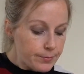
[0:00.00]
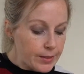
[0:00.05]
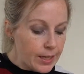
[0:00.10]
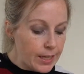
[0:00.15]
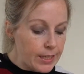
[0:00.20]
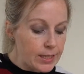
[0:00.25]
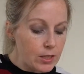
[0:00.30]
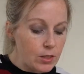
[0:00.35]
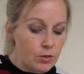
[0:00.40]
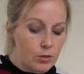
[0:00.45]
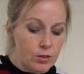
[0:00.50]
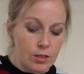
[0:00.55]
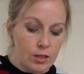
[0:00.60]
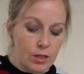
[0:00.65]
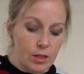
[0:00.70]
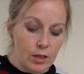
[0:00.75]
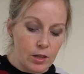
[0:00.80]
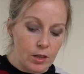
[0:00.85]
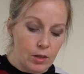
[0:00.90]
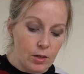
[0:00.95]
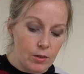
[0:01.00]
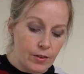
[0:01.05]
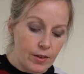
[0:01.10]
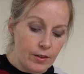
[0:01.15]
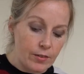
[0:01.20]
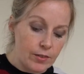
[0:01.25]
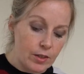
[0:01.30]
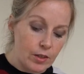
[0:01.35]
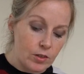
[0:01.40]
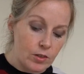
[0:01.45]
And he used to love
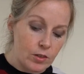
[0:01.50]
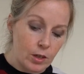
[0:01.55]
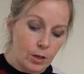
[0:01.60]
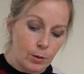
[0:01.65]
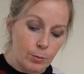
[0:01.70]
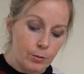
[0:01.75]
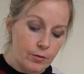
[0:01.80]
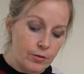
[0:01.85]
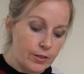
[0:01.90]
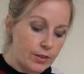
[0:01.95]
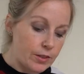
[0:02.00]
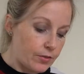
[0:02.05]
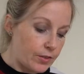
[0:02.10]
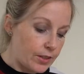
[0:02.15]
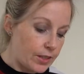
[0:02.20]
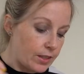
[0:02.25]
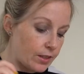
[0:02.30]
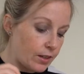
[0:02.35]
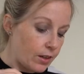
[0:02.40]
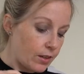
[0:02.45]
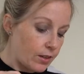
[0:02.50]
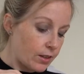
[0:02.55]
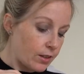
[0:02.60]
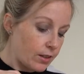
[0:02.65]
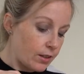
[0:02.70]
having it on top of his V-Dog.